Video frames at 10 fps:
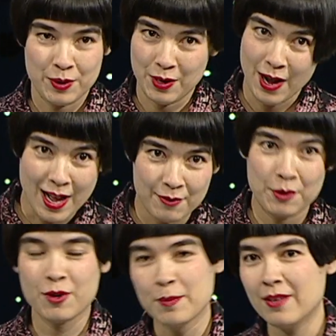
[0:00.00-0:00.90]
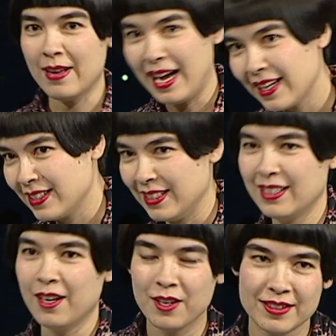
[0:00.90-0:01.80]
you know, have affirmative
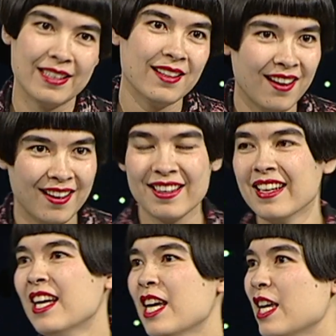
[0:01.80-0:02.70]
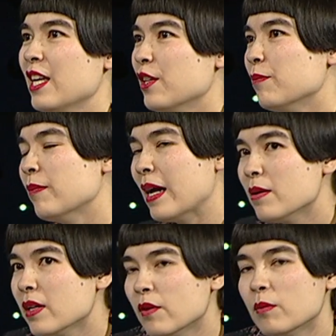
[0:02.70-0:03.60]
action all day long, it
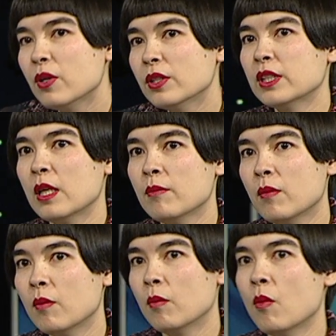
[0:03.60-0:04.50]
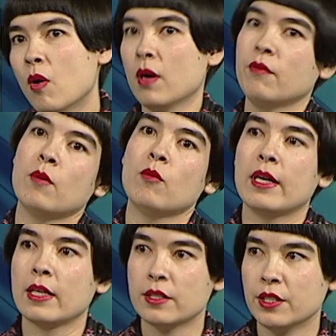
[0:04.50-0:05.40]
might even push them more from
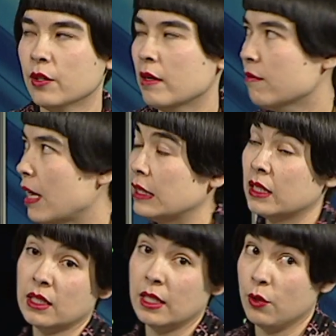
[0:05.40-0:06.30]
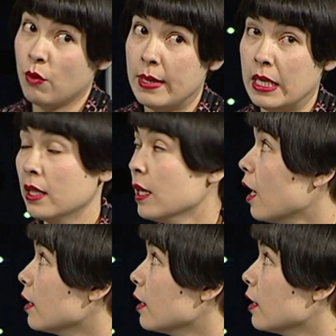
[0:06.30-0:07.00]
wanting to invest in women in the